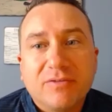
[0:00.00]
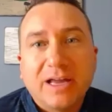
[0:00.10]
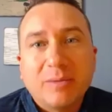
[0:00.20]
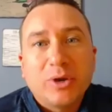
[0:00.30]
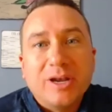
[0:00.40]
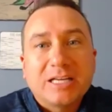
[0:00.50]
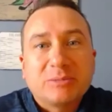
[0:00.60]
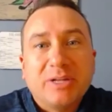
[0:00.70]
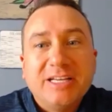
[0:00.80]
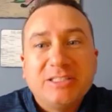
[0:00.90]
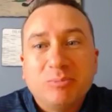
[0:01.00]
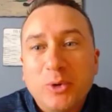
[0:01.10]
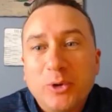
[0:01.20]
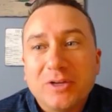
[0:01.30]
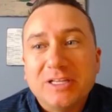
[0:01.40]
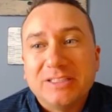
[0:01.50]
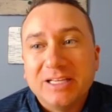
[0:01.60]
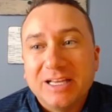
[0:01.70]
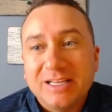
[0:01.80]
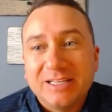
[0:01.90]
could put an explanation point on this,
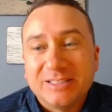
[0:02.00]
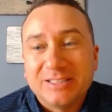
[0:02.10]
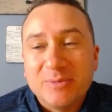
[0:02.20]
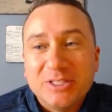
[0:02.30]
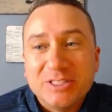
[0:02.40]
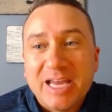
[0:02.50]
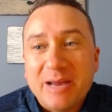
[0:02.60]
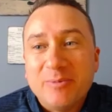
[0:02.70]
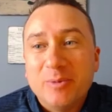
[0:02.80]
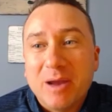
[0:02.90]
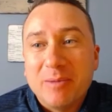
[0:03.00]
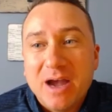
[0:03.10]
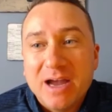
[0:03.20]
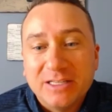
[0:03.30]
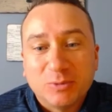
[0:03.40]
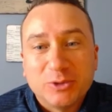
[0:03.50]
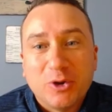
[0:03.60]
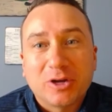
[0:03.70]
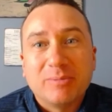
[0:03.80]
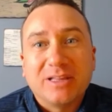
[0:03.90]
something just came to my mind as we're talking
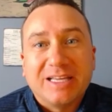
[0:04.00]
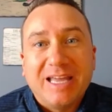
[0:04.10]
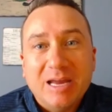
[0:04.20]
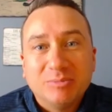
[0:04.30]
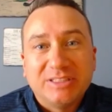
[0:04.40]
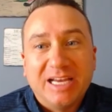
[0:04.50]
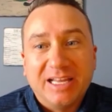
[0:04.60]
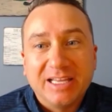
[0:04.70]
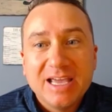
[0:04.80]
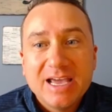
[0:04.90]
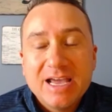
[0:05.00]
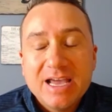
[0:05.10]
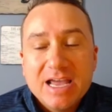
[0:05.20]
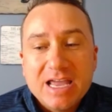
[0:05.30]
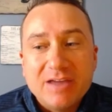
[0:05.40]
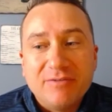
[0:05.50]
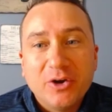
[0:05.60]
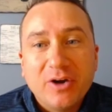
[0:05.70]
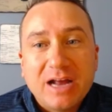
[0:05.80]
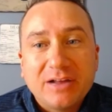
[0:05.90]
about the camp setting. If you're
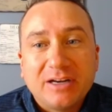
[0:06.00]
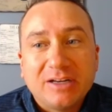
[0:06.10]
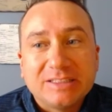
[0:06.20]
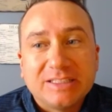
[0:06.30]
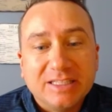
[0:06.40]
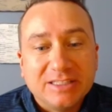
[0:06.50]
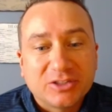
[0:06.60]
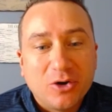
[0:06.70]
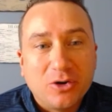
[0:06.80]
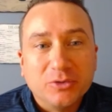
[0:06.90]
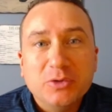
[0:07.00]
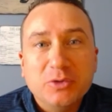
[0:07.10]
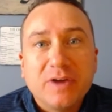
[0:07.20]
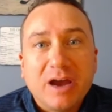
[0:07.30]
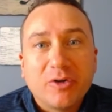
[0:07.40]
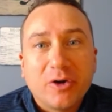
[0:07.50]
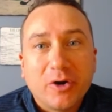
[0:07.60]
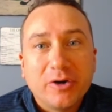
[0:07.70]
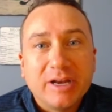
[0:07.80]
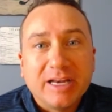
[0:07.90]
out there listening to this call and you've ever
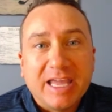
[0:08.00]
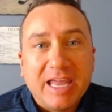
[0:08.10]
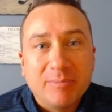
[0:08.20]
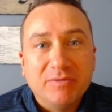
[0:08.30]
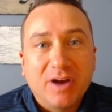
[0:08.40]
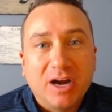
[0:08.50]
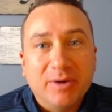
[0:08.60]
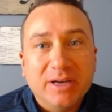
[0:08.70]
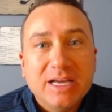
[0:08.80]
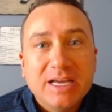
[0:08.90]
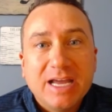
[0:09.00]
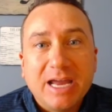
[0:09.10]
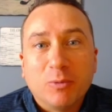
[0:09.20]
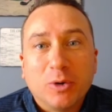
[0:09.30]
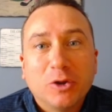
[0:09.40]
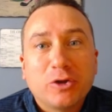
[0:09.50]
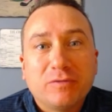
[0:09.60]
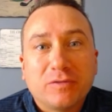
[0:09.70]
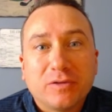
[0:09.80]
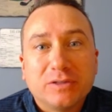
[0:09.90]
heard in a camp environment, hey, we're looking
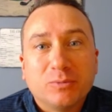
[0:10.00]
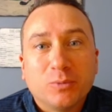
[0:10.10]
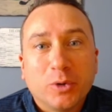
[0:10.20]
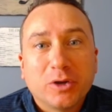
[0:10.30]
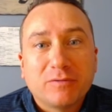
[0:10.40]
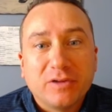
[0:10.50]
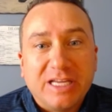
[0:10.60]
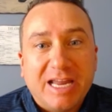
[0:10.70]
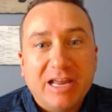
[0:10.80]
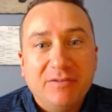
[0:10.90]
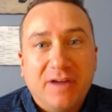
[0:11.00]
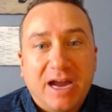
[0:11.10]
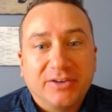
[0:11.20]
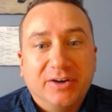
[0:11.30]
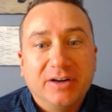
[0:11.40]
for the it factor,